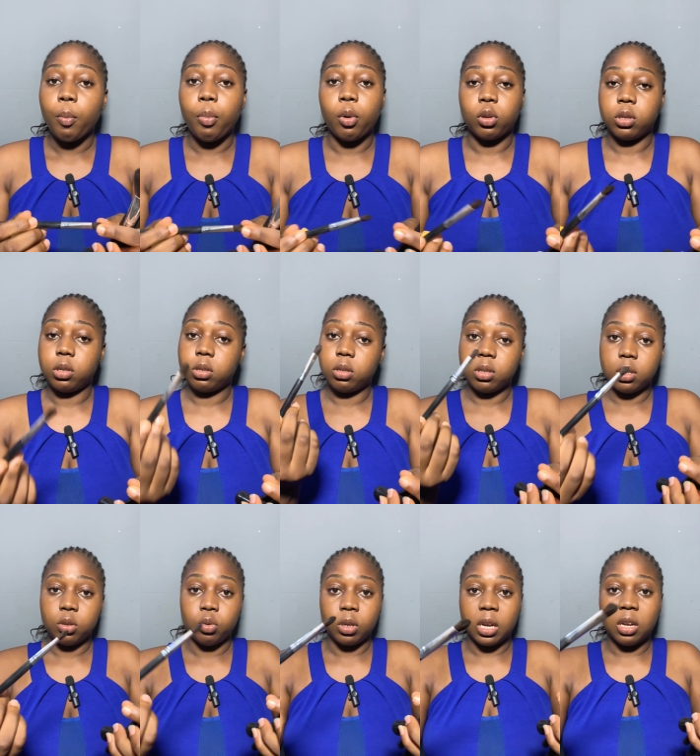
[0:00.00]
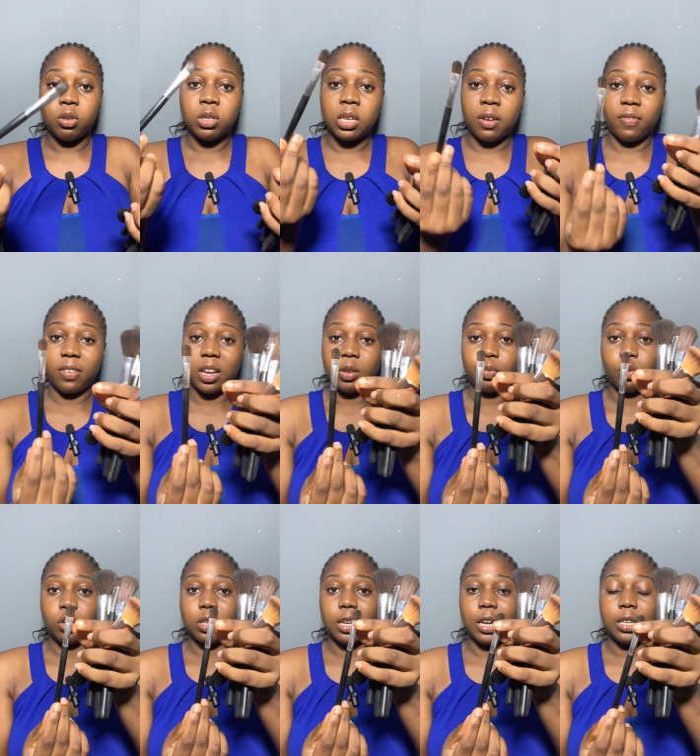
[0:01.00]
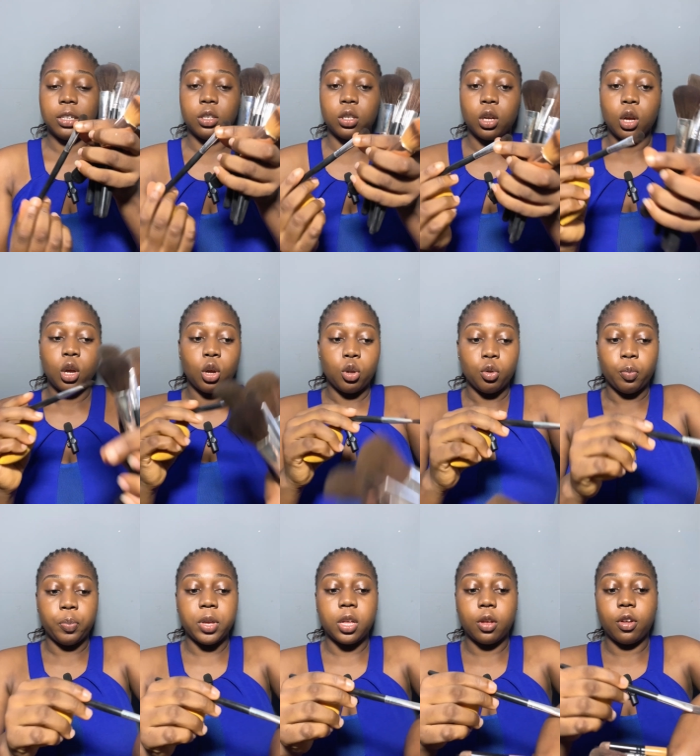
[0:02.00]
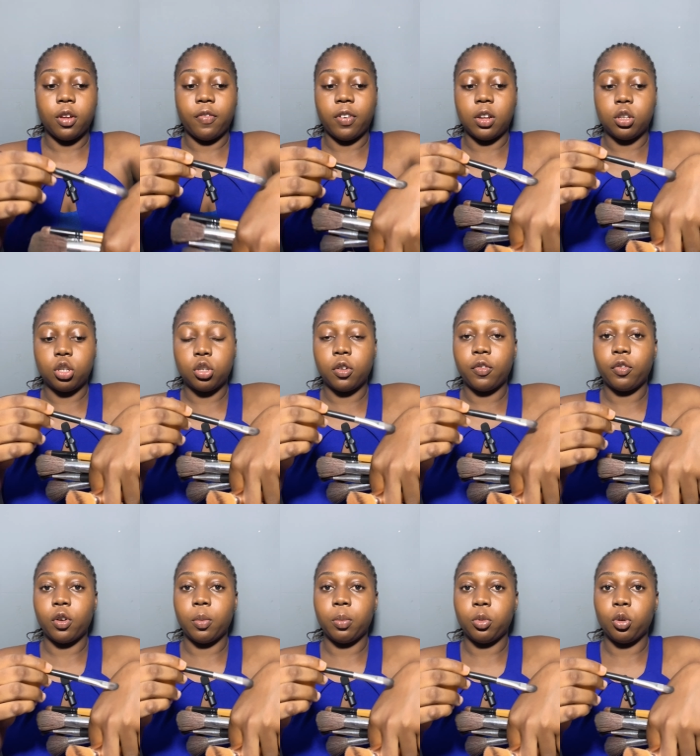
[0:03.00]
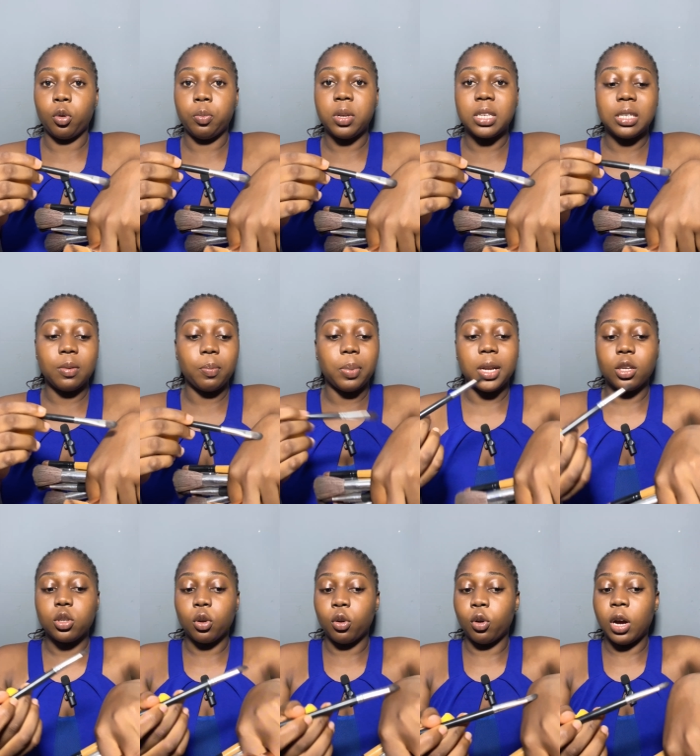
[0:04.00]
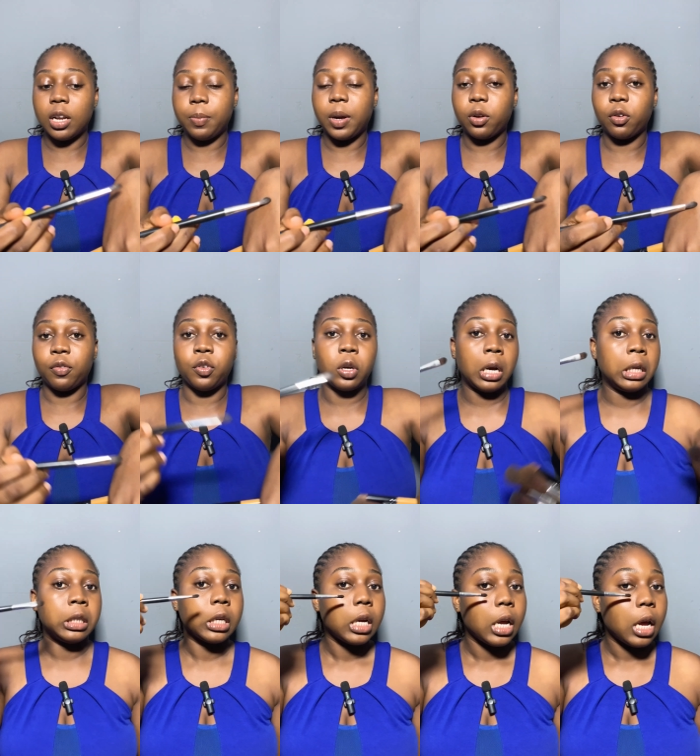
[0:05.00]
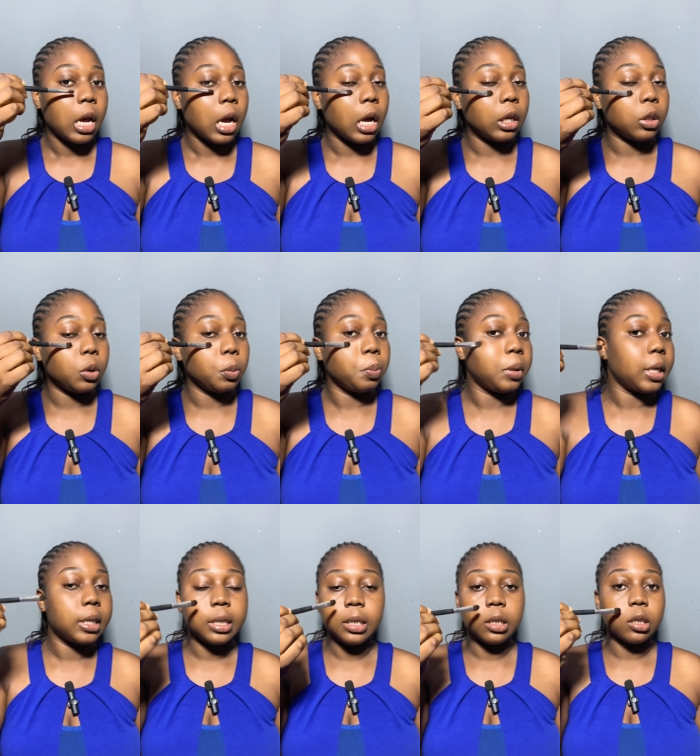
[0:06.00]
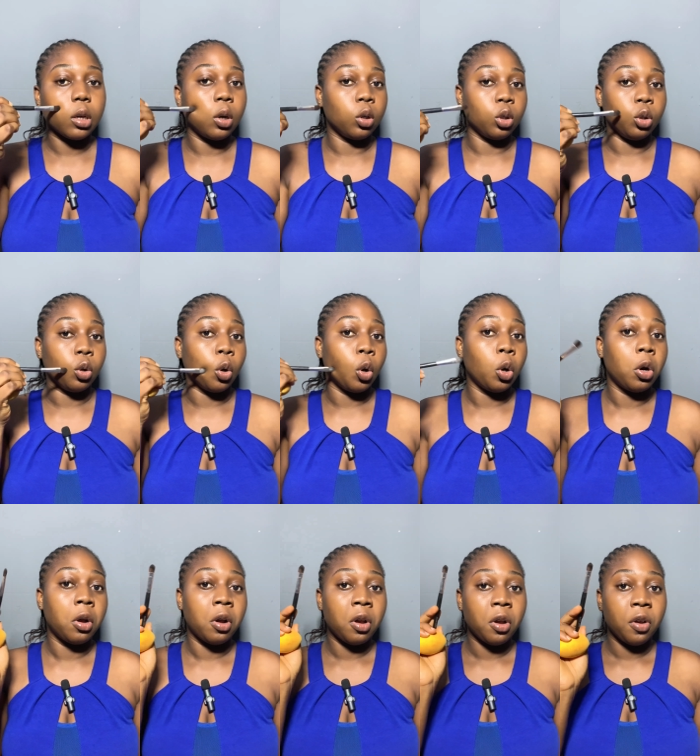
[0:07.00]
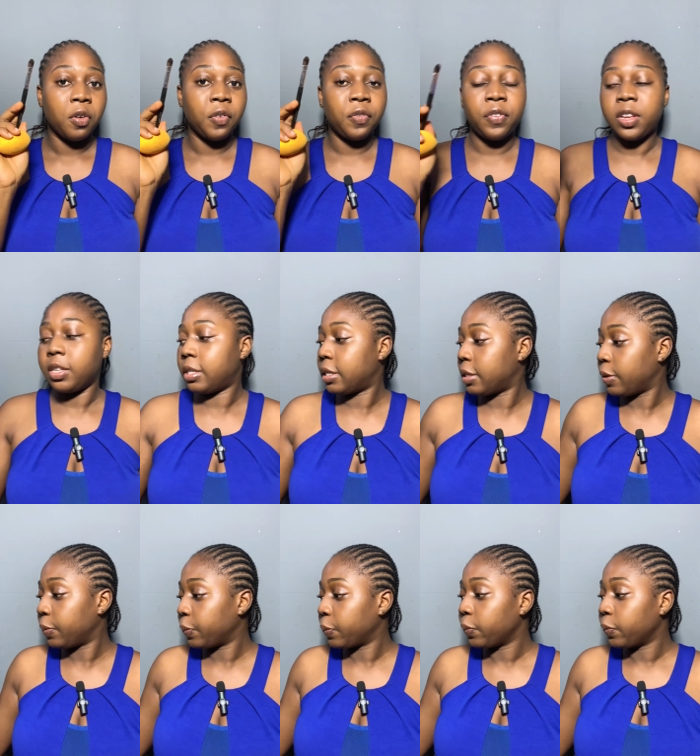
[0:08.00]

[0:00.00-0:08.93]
but you can use a flat brush like this. You pick a foundation from your mixing plate or at the back of your hand and you place it on your face.